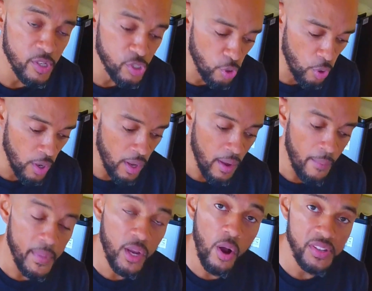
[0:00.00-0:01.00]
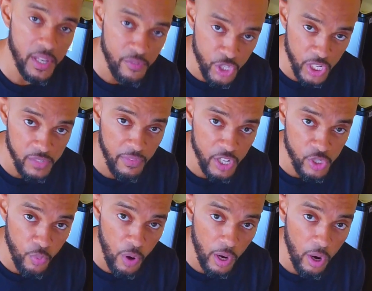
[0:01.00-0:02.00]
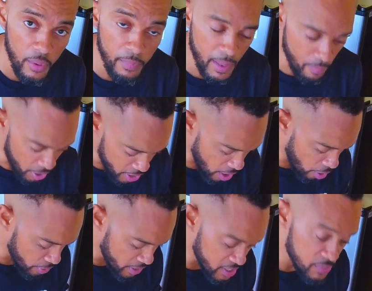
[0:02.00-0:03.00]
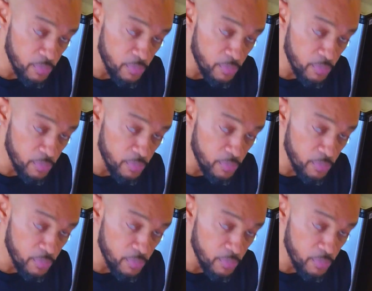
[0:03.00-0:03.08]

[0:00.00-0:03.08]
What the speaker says: So because I've just finished workout, my body now needs